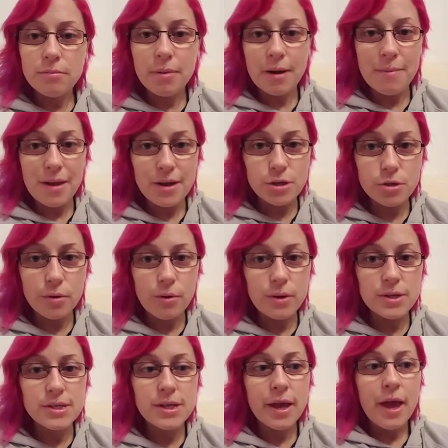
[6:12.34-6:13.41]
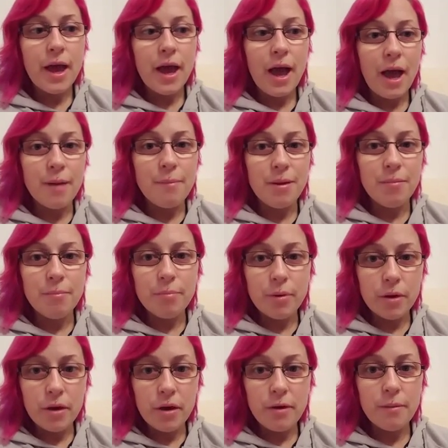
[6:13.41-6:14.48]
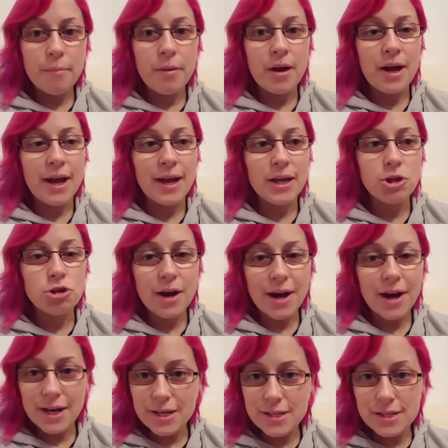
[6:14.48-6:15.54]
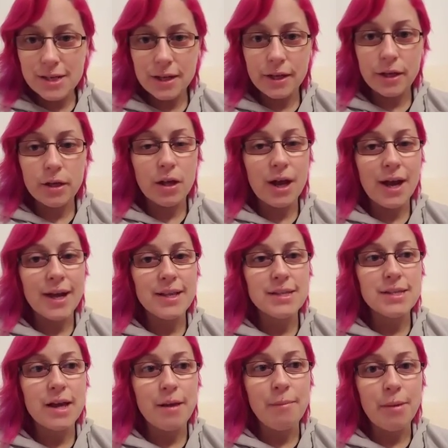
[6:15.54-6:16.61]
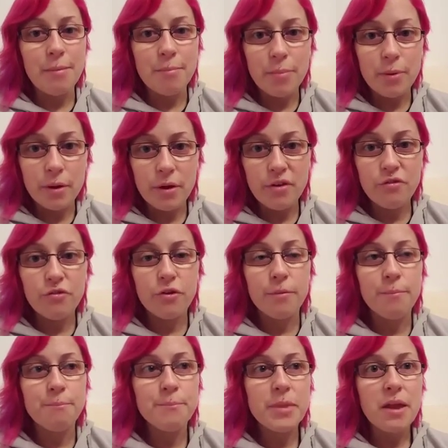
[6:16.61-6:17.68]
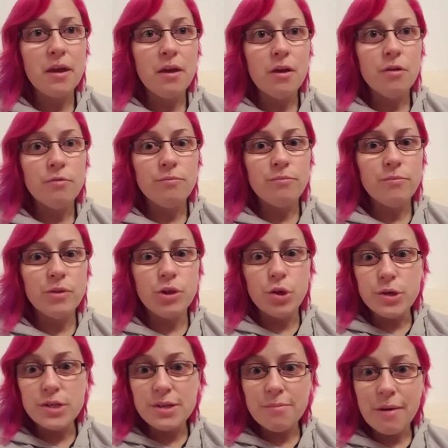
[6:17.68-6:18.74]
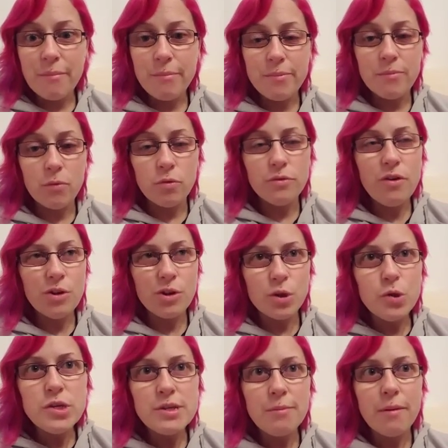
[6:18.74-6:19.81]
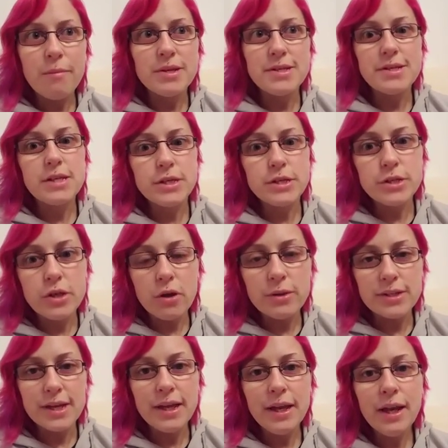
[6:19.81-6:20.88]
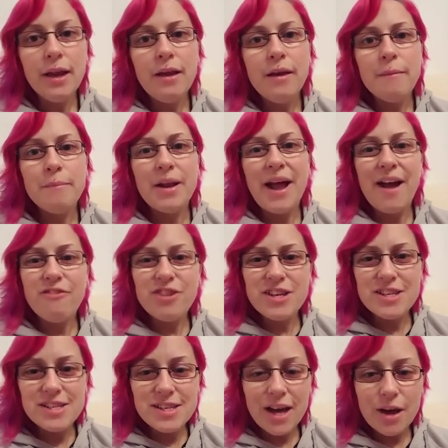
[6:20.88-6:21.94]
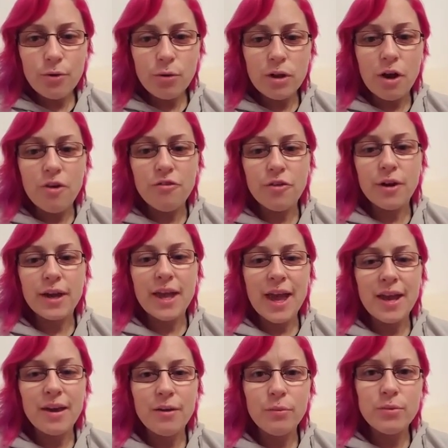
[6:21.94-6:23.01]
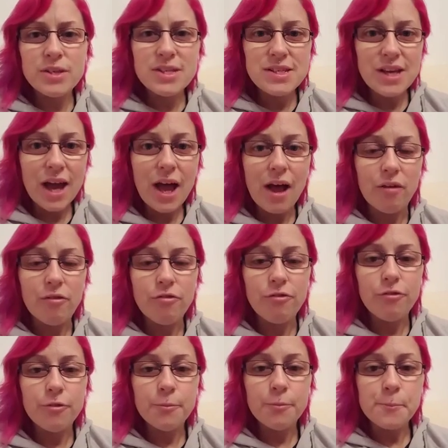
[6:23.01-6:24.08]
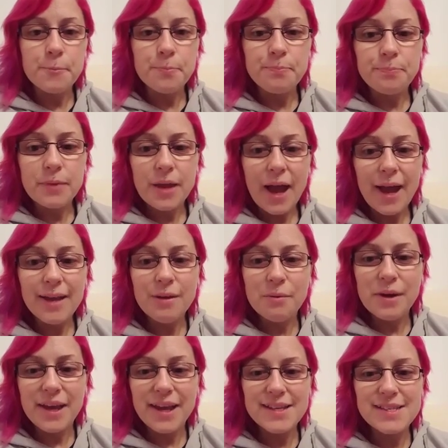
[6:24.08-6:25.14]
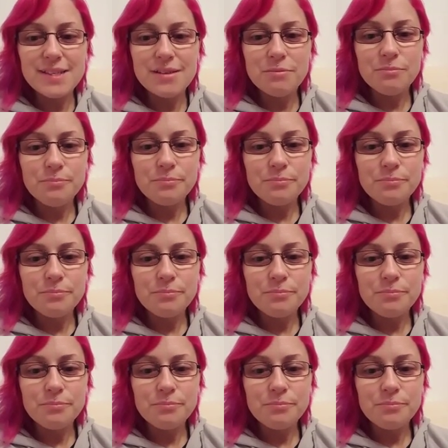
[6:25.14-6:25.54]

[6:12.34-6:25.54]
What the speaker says: by mentors, I'd been burnt by trainers stealing clients, I'd been burnt from losing my, well, not losing my business, I sold it, but having to start all over again, it was tough. Hey, Louise.